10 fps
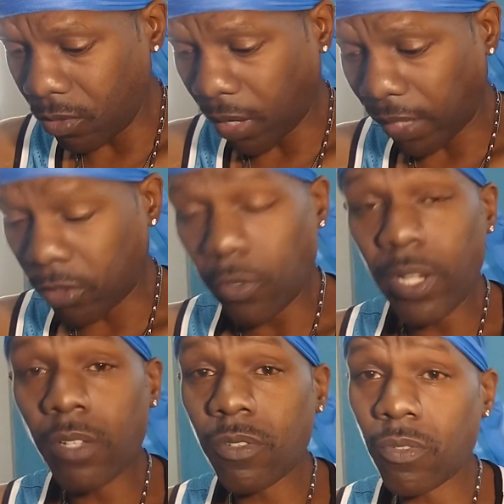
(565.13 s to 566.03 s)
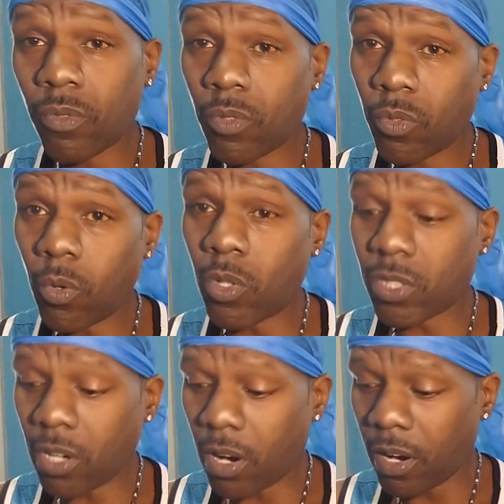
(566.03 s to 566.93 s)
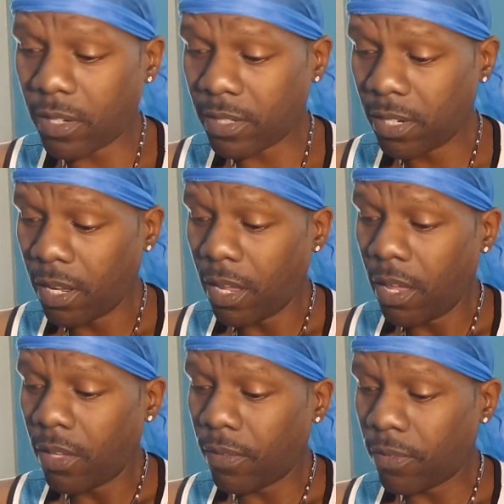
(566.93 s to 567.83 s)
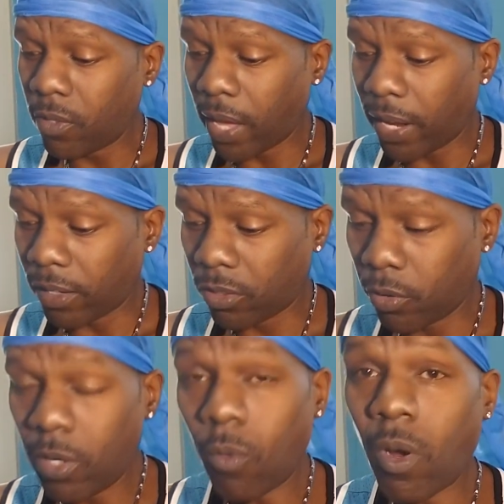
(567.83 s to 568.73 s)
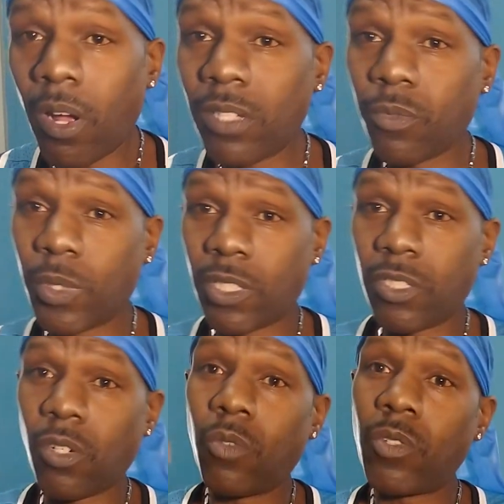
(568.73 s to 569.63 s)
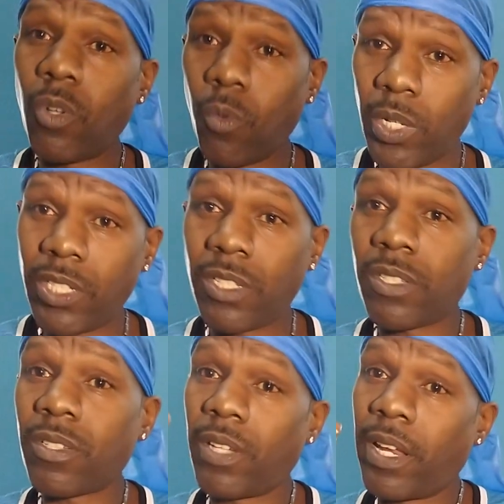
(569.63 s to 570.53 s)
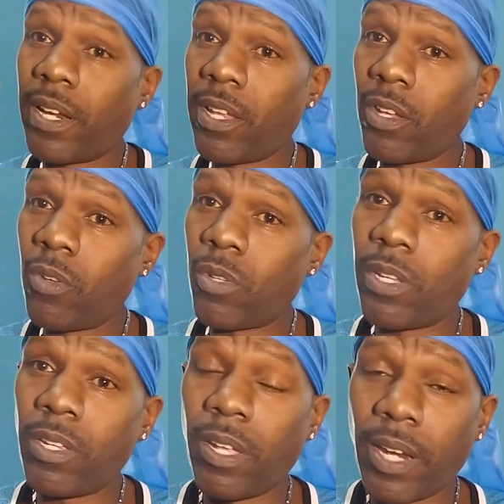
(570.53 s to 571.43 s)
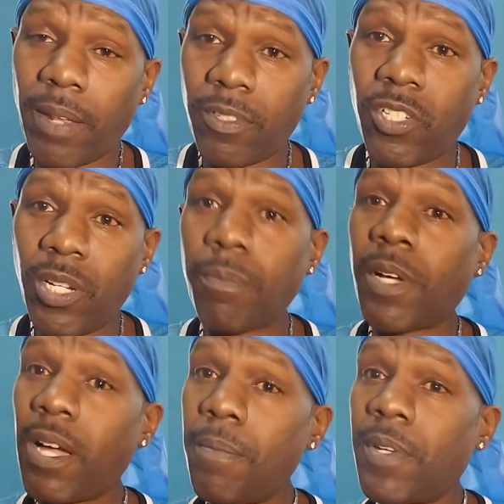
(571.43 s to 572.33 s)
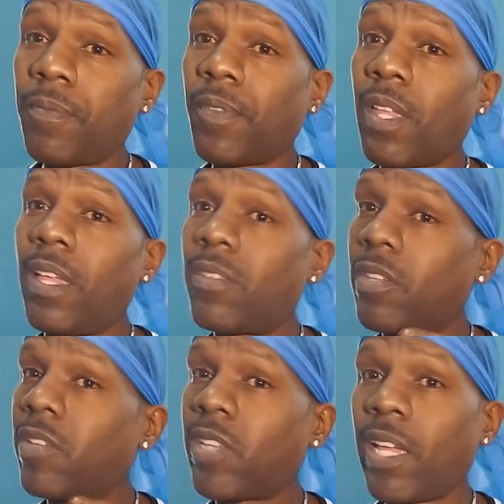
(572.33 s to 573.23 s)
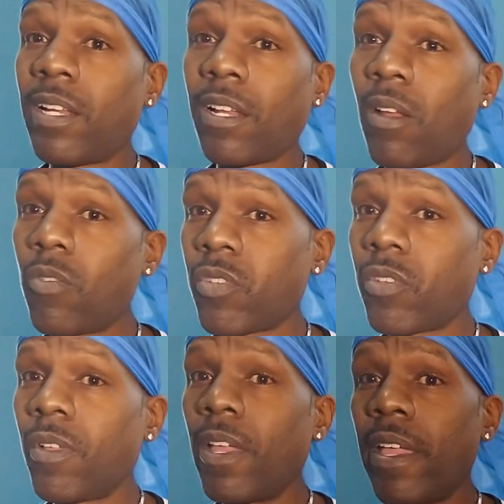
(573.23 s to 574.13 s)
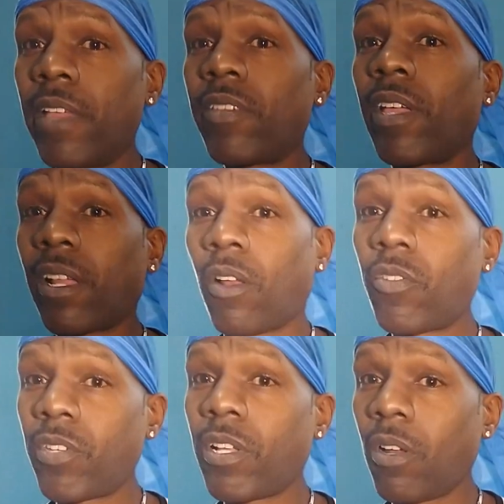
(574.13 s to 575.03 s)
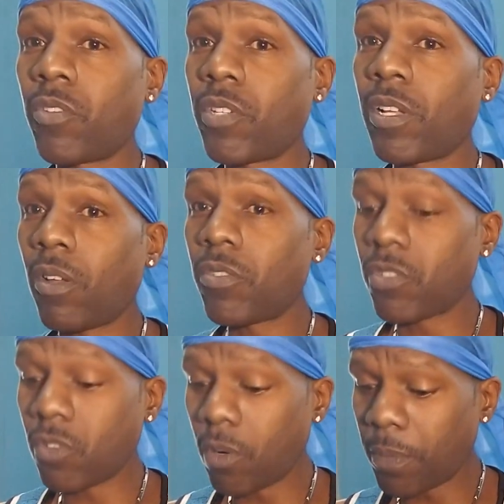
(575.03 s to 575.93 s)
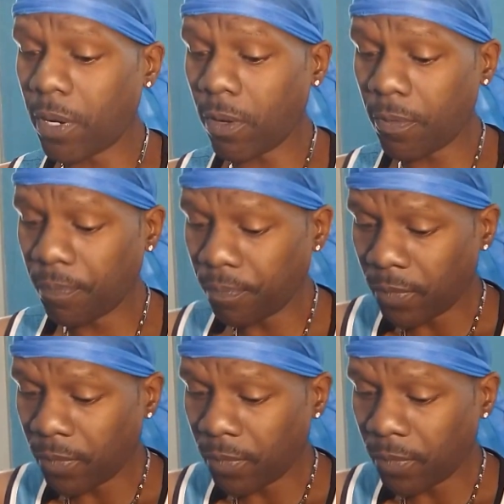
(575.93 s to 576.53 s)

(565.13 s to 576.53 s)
You got three swords cards. You got a three of wands, which is your, your wishes and, and your and, and that ship coming. It's, it's getting closer. It's getting closer and closer and closer, Scorpio.